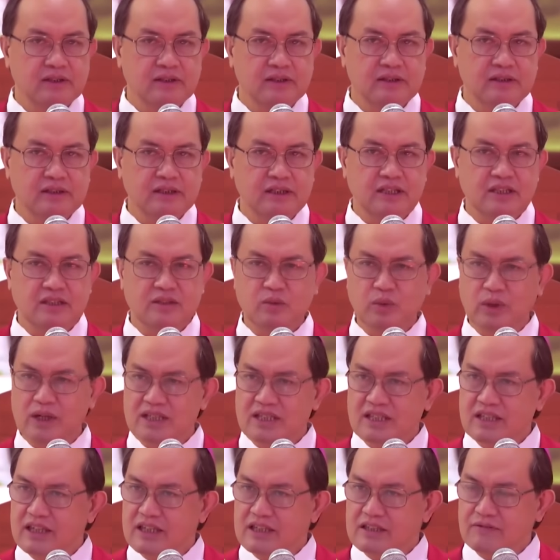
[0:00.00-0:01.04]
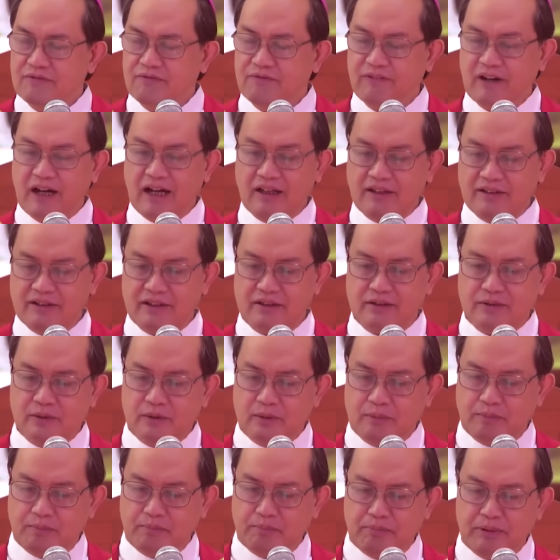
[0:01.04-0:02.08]
It was his father who
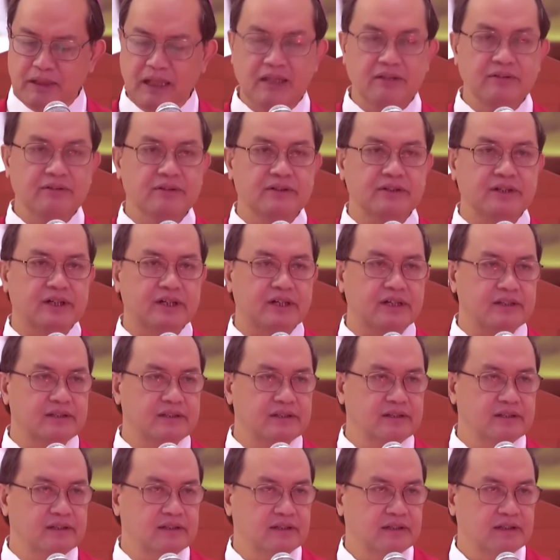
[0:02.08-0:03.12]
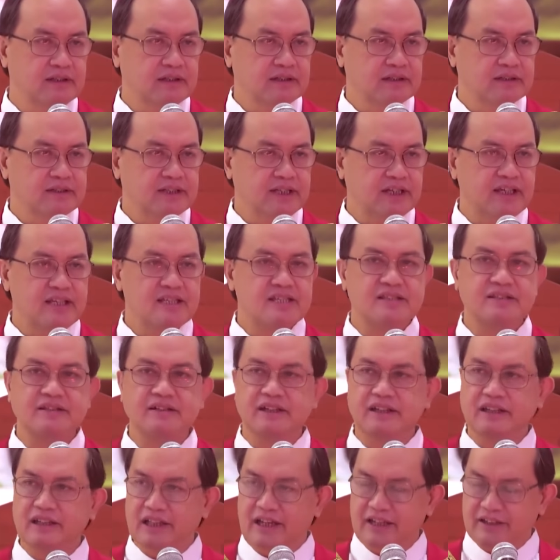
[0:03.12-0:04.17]
plundered the
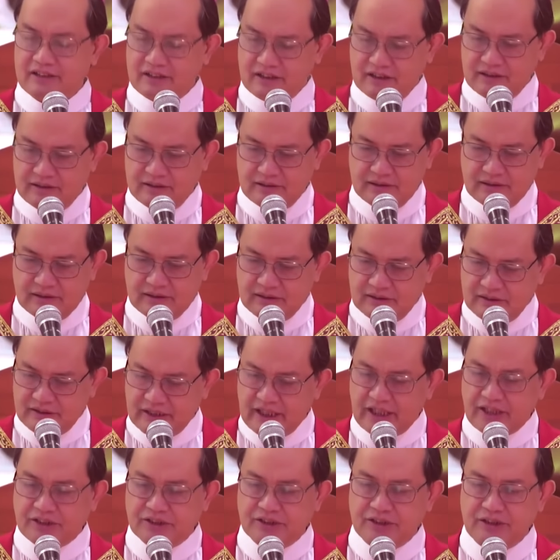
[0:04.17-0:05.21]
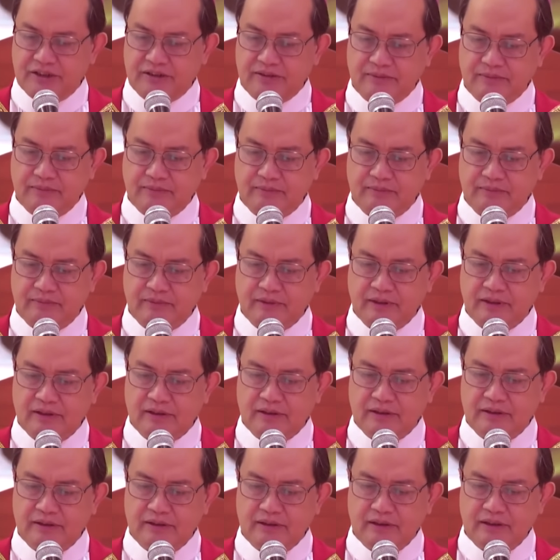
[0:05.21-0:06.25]
Israelite nation.
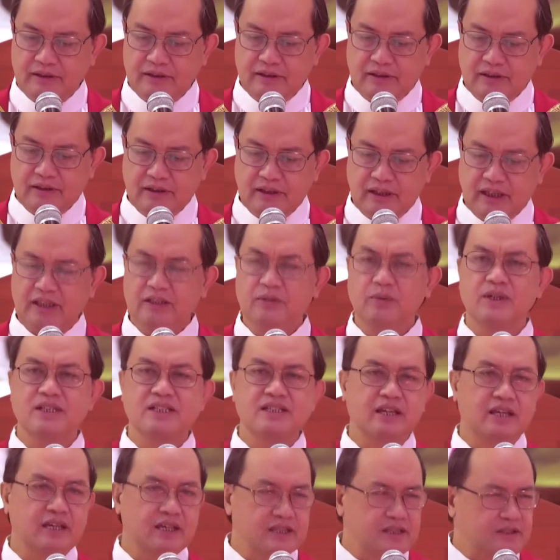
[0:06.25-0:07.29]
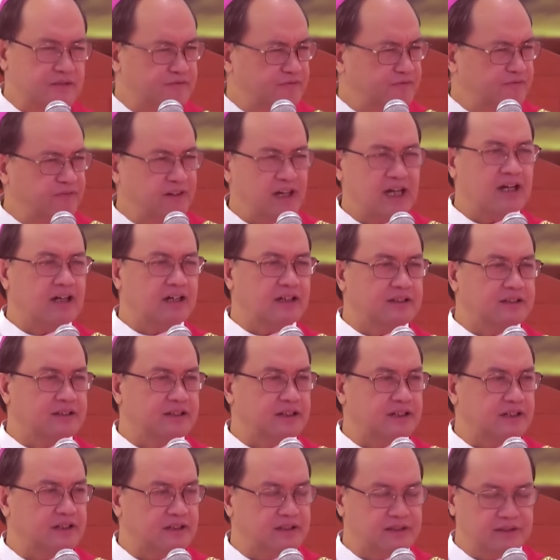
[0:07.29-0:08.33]
It was his
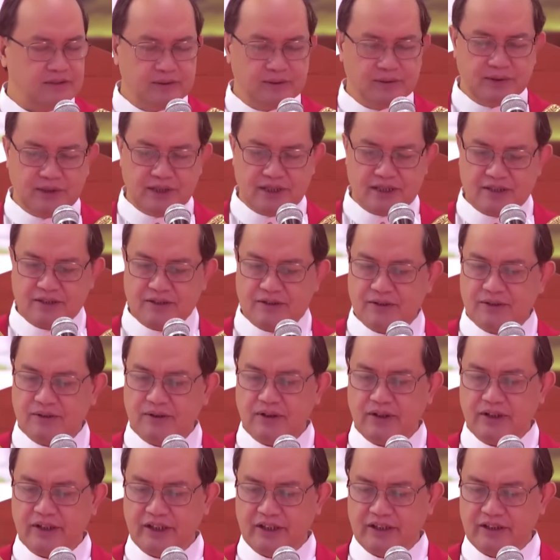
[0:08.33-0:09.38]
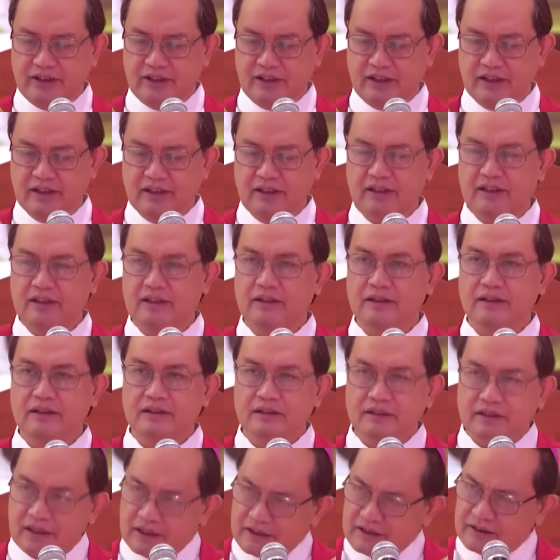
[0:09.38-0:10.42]
father who destroyed
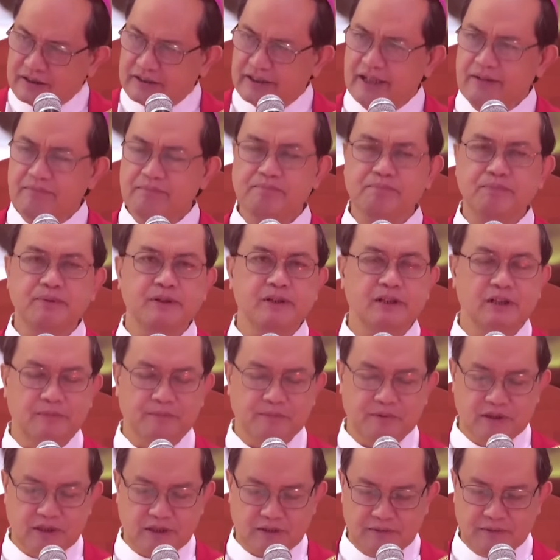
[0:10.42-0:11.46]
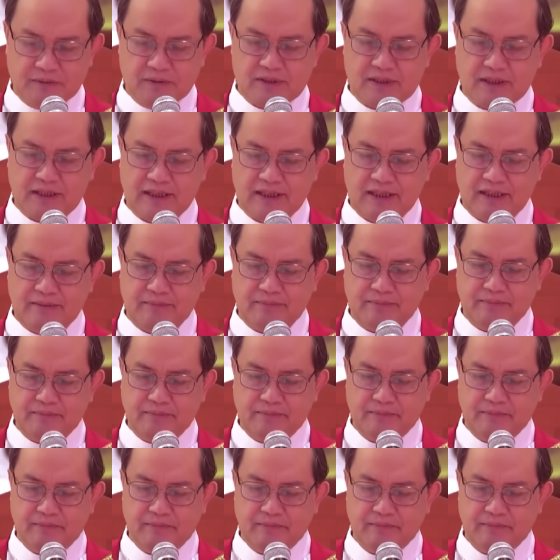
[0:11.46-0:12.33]
the temple of Jerusalem.